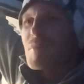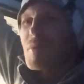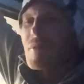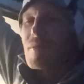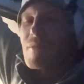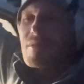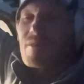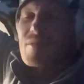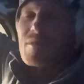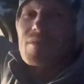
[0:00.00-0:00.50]

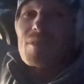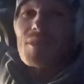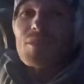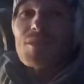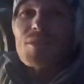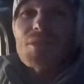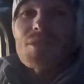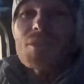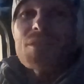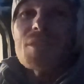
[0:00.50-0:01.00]
But
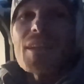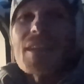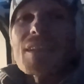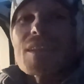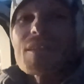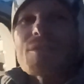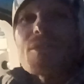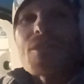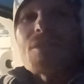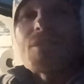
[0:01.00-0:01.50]
until
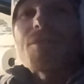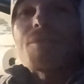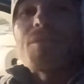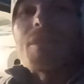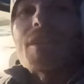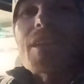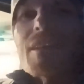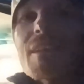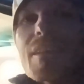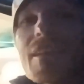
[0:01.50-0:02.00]
then, I've got a
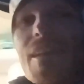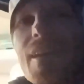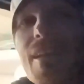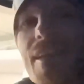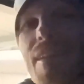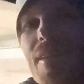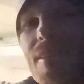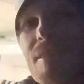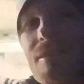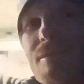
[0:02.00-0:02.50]
lovely night
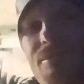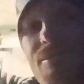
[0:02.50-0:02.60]
ahead